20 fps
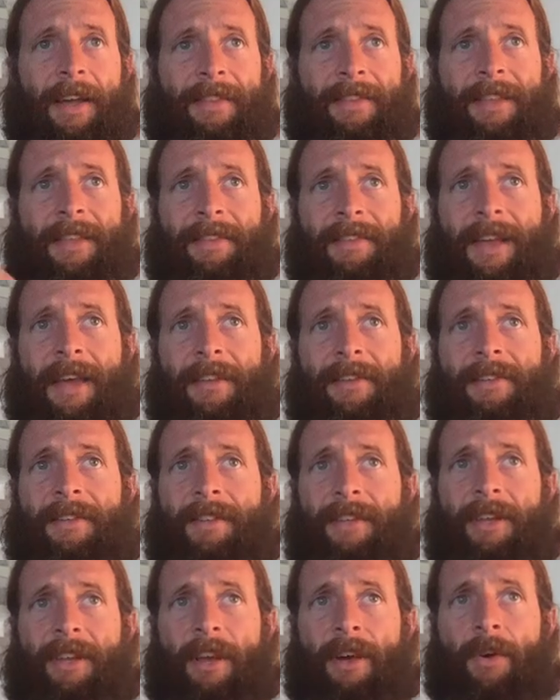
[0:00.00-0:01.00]
think that
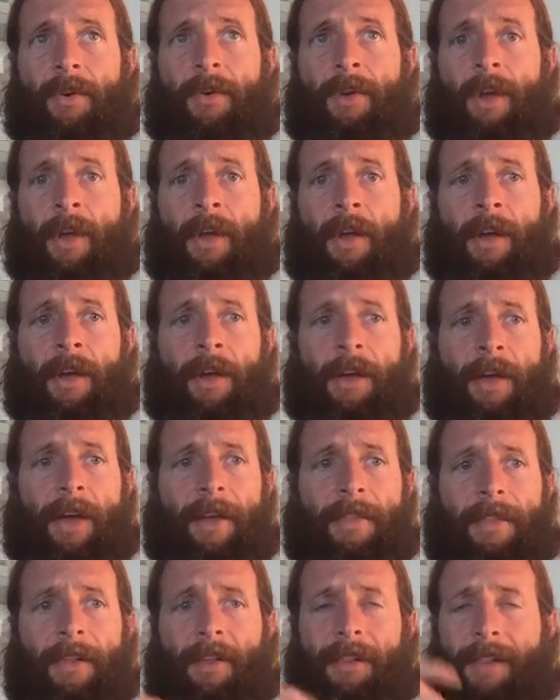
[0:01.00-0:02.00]

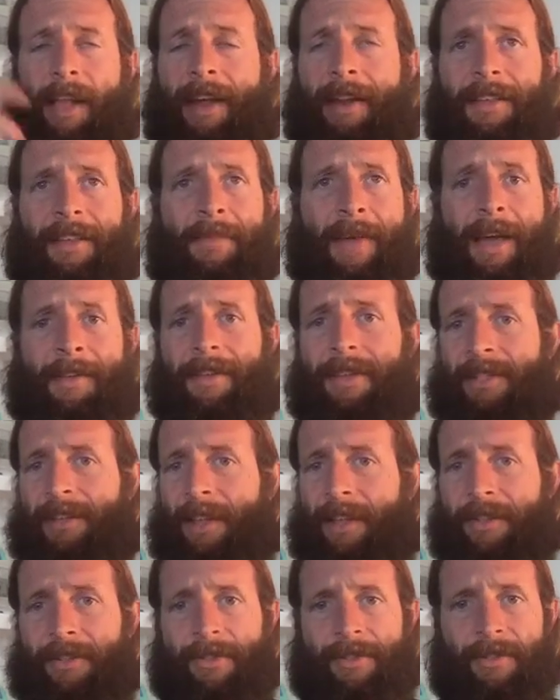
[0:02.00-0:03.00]
a lot of them have these
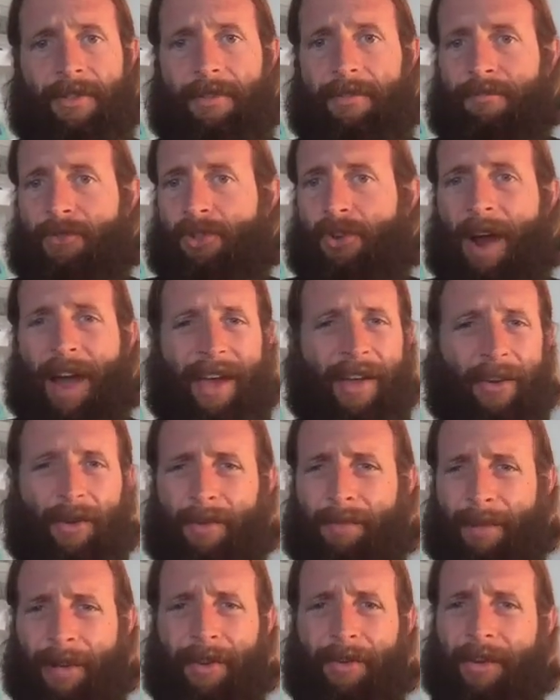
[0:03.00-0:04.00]
like just trial
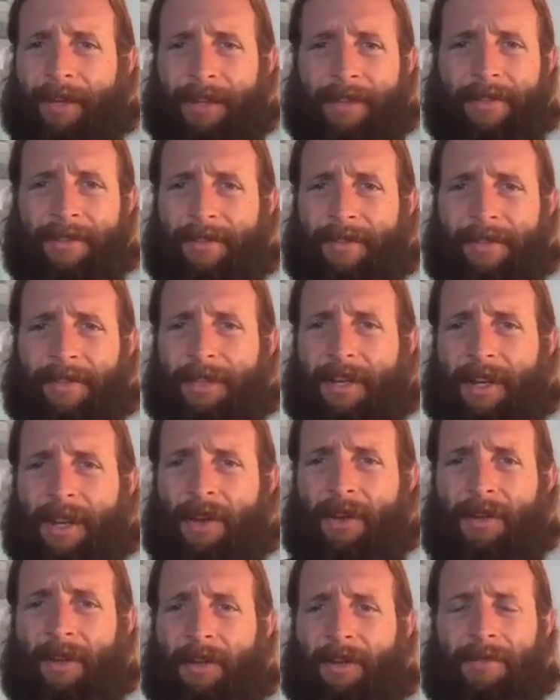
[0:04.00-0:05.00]
periods.
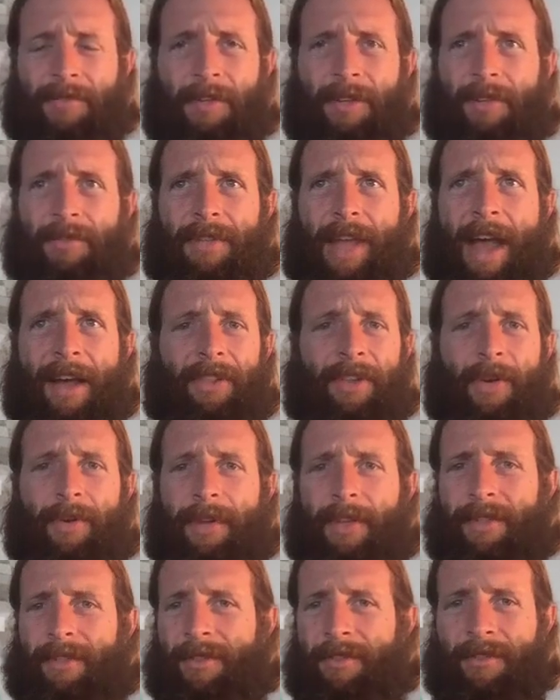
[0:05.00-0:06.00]
Download
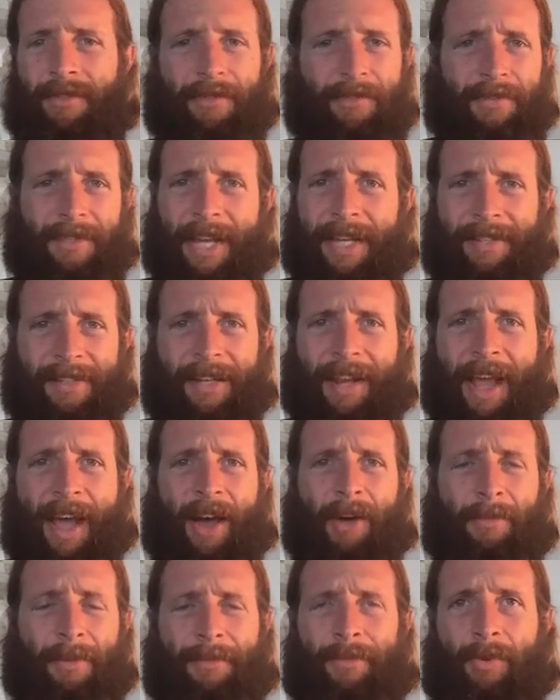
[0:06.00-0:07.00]
it and test it
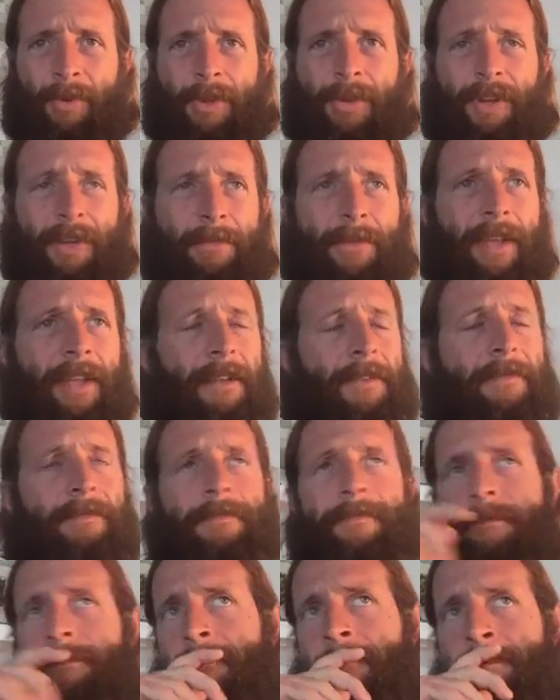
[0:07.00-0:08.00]
out before you commit.
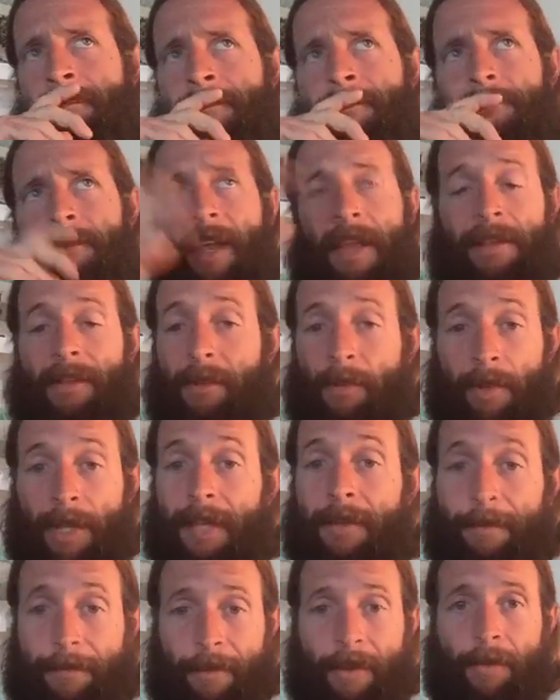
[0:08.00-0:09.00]
And we
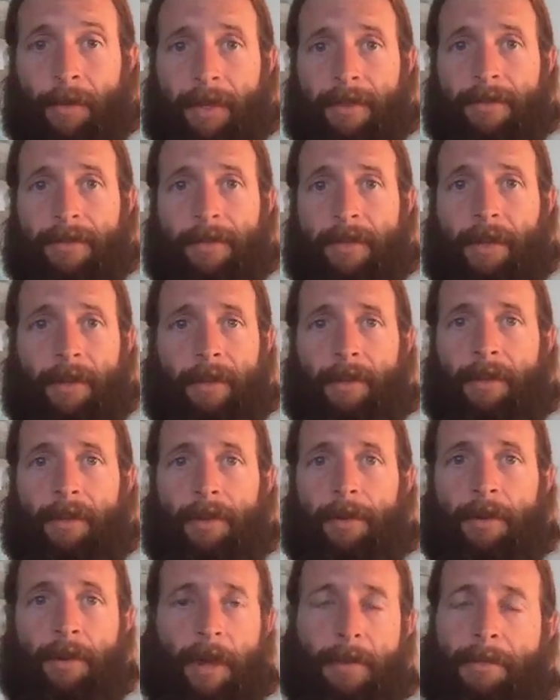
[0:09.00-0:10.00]
need free ones.
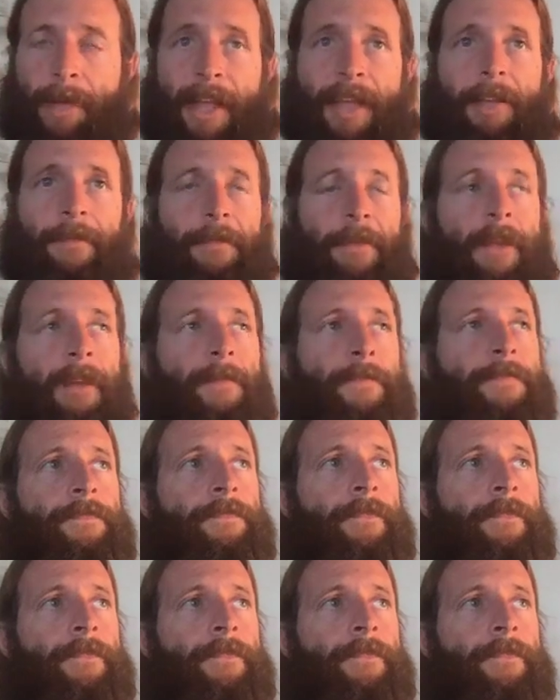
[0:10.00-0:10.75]
You're not paying for them.